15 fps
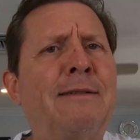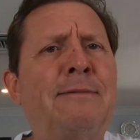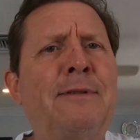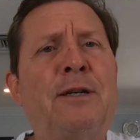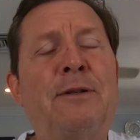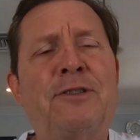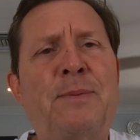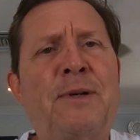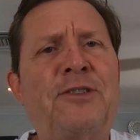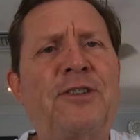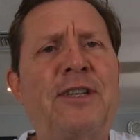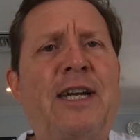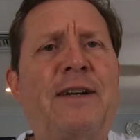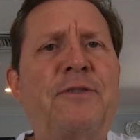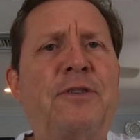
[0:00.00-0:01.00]
You know,
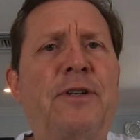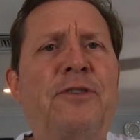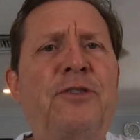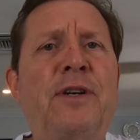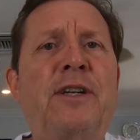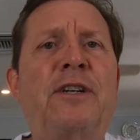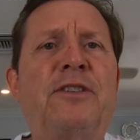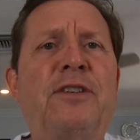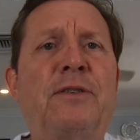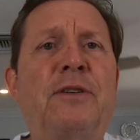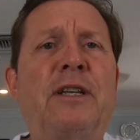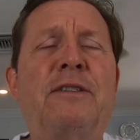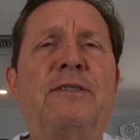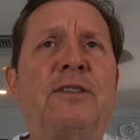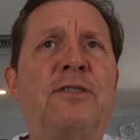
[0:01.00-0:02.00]
especially after a drink or two,
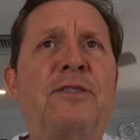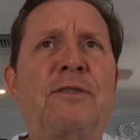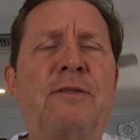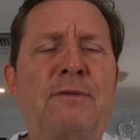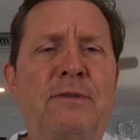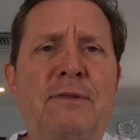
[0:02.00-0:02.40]
they'll just